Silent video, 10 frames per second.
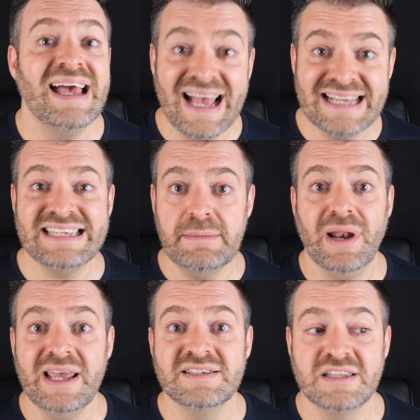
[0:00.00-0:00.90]
as he
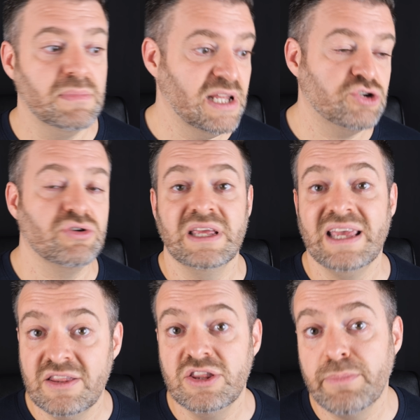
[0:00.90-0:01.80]
plays them literally
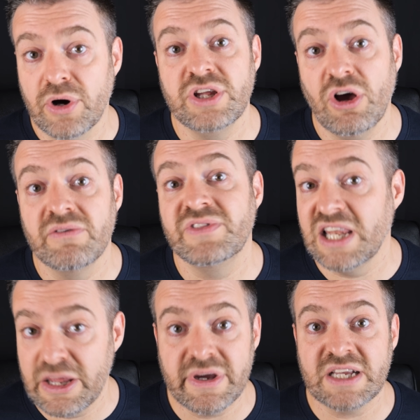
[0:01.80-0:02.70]
in the body of the
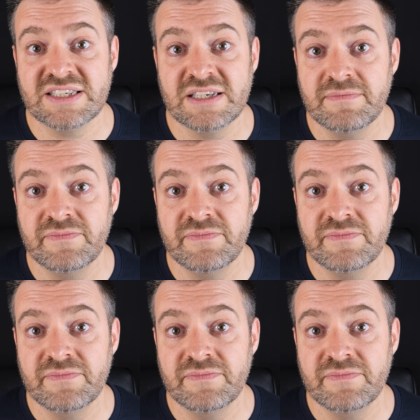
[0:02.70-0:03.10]
lyrics.